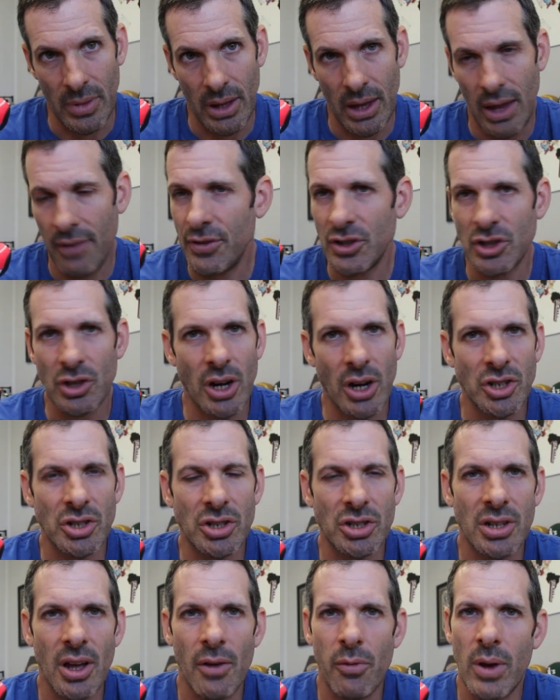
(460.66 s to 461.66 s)

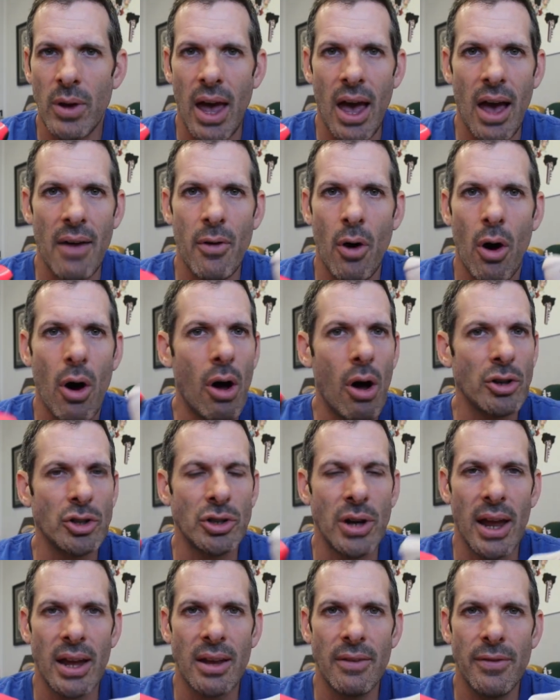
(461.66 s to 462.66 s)
infrastructure stuff we have, all
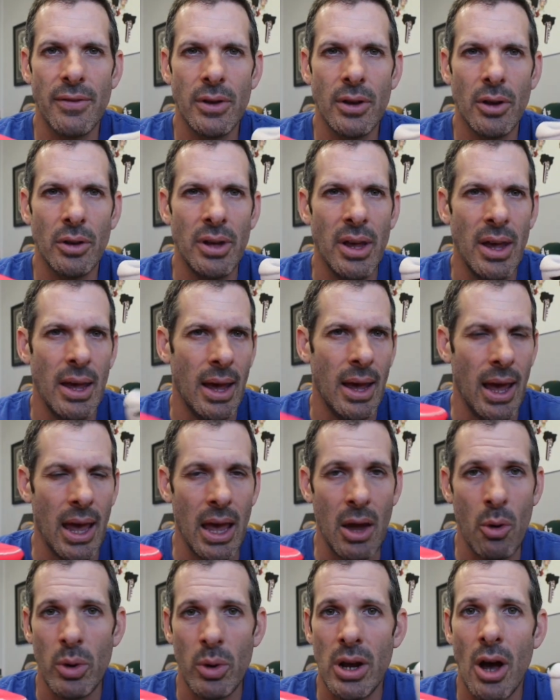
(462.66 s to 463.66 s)
track and field,
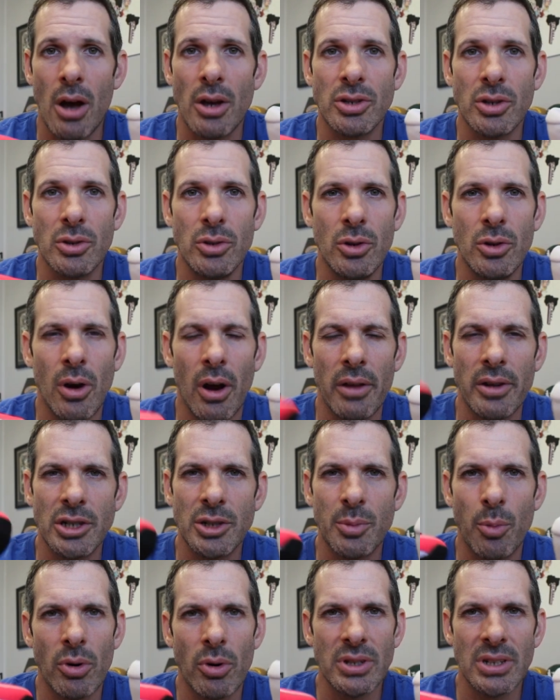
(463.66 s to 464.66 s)
and we also do other
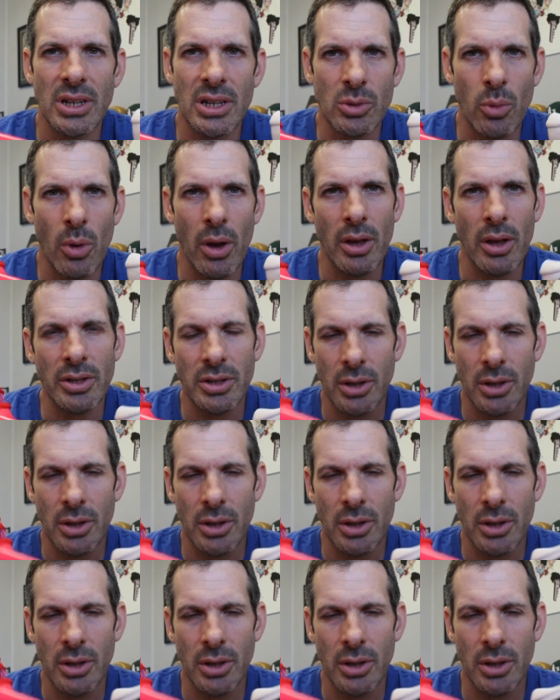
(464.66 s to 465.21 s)
sports as well.